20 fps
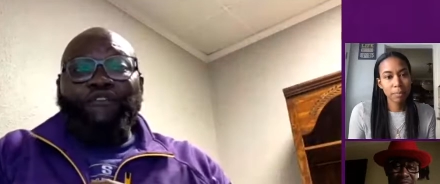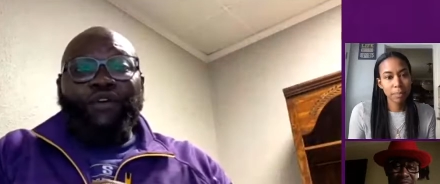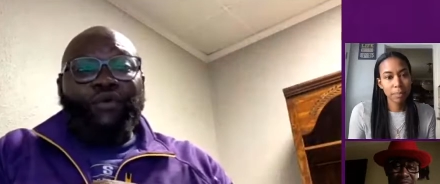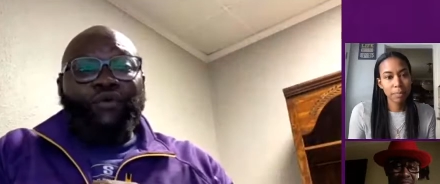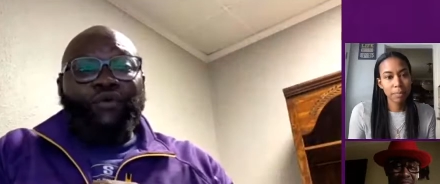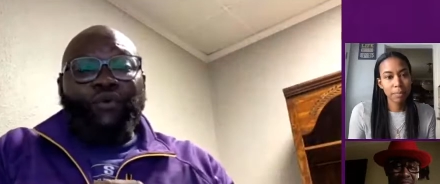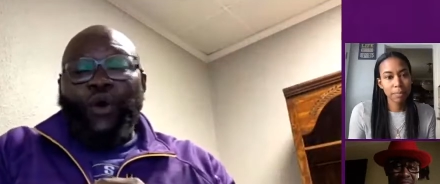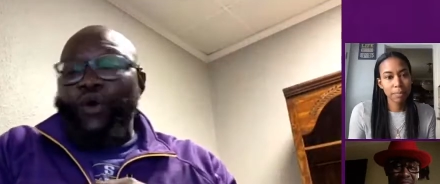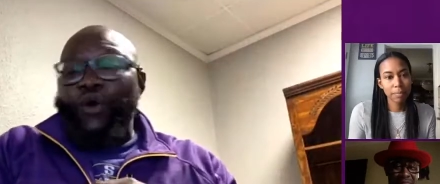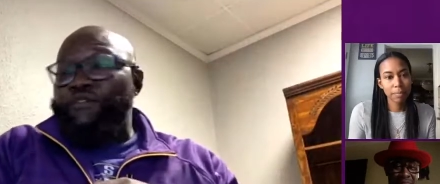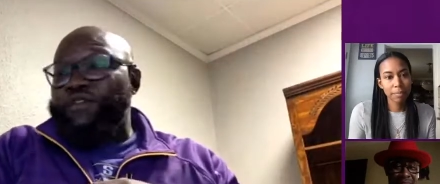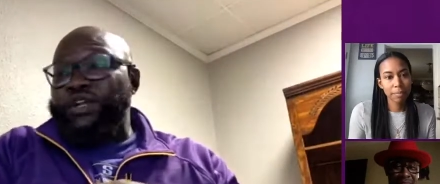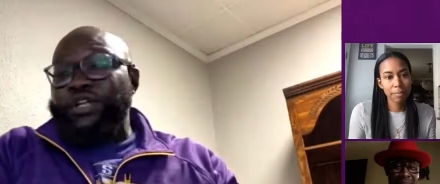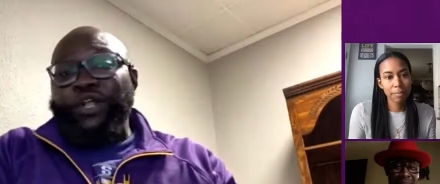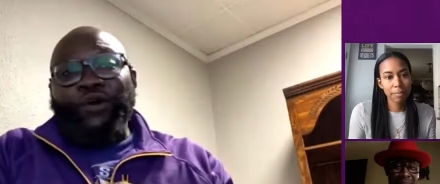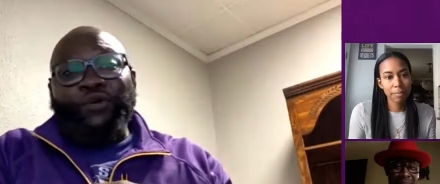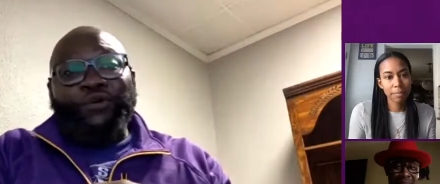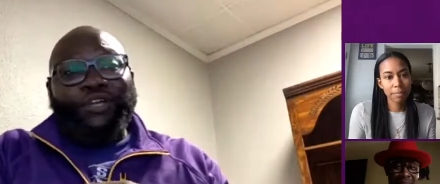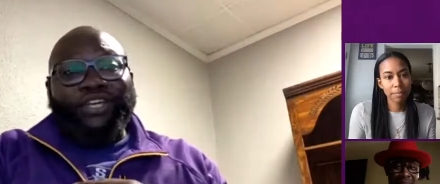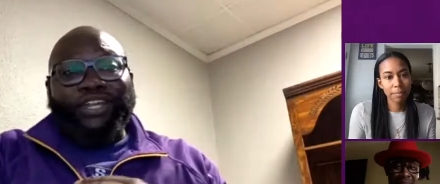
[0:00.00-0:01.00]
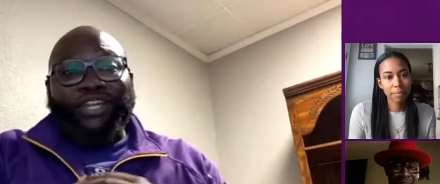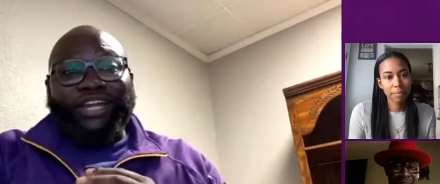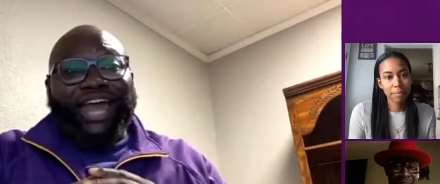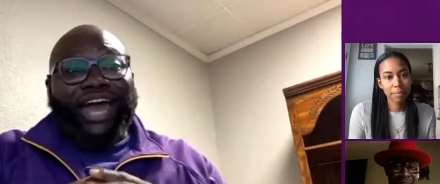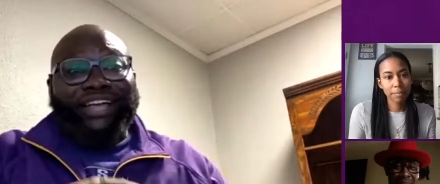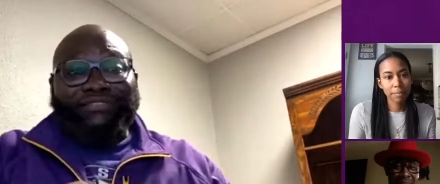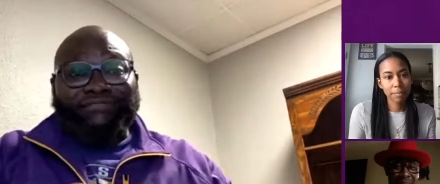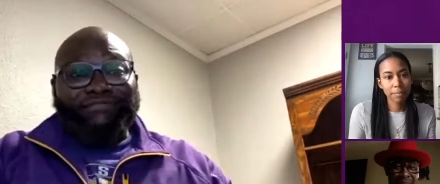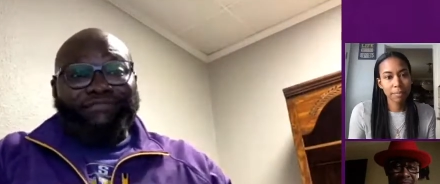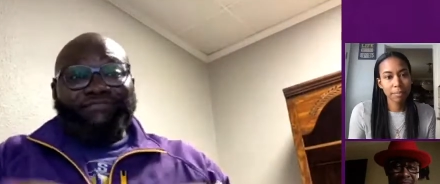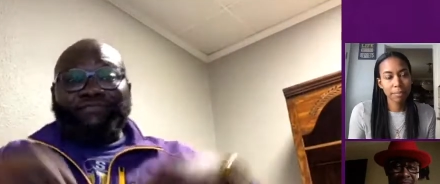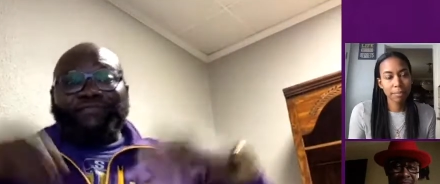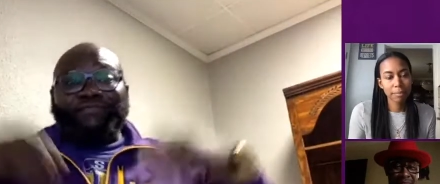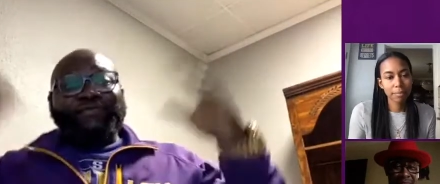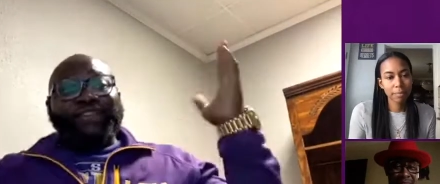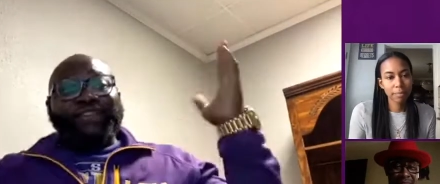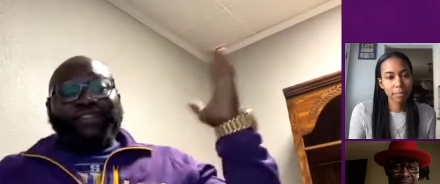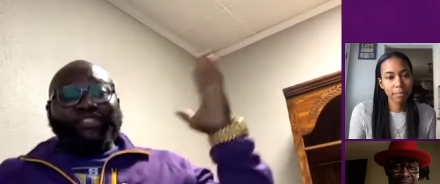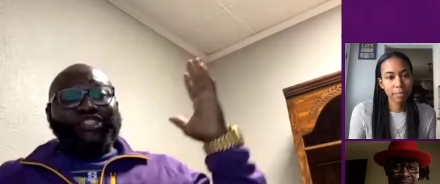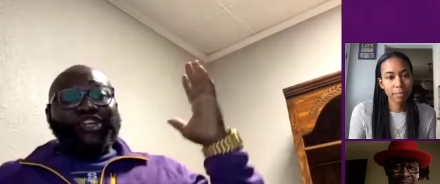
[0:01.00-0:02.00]
Speaker 1: over overloaded and I
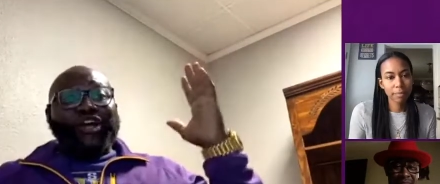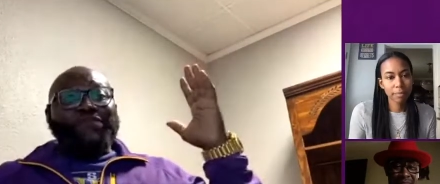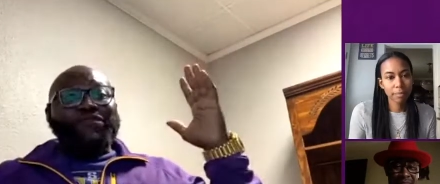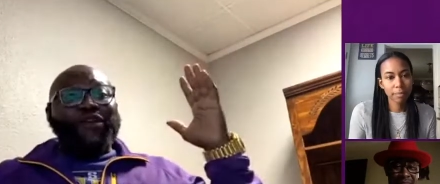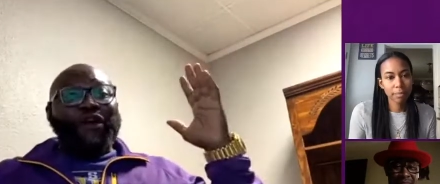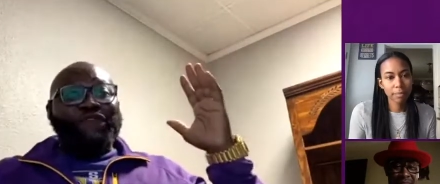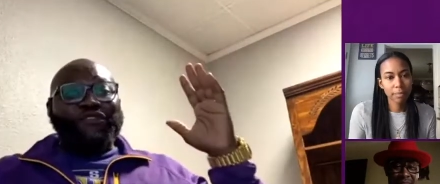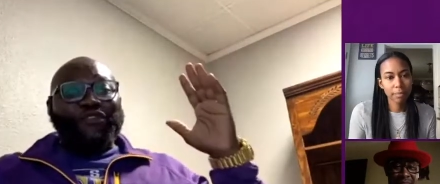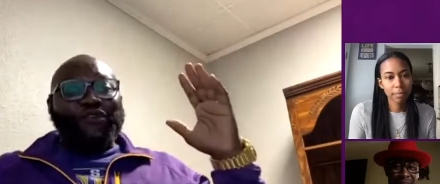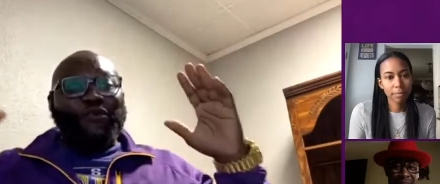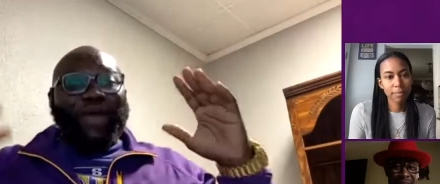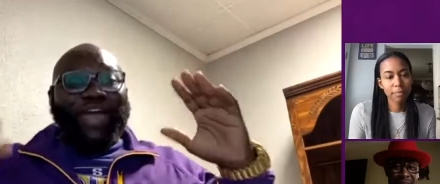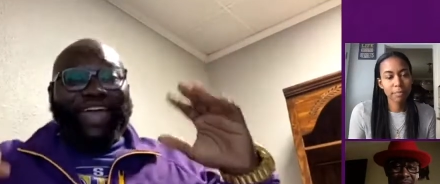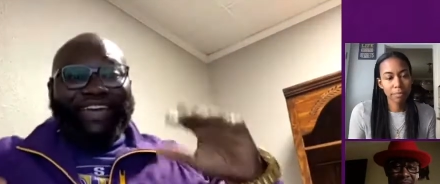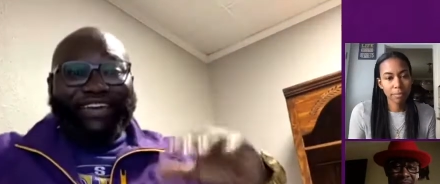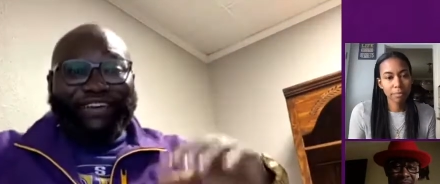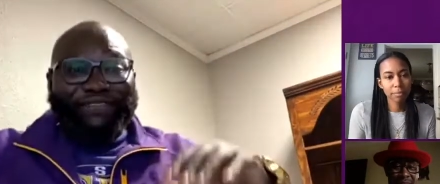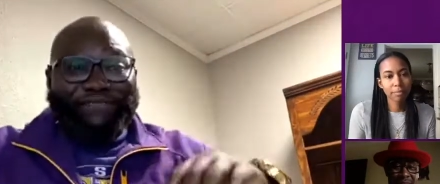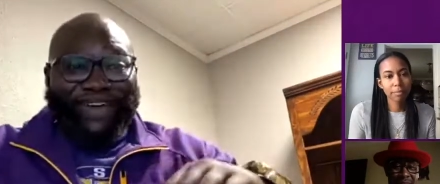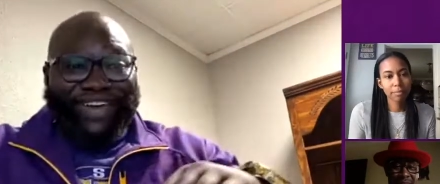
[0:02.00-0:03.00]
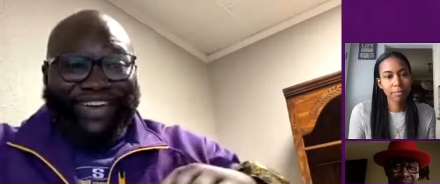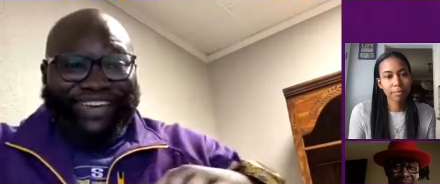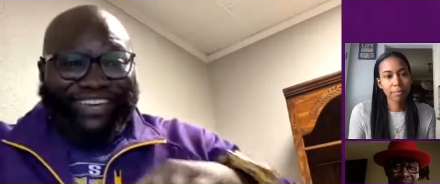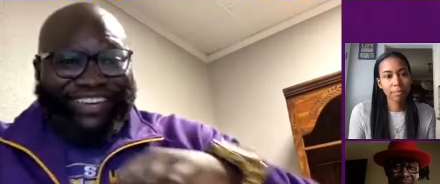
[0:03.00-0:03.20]
jumped off the wagon, man.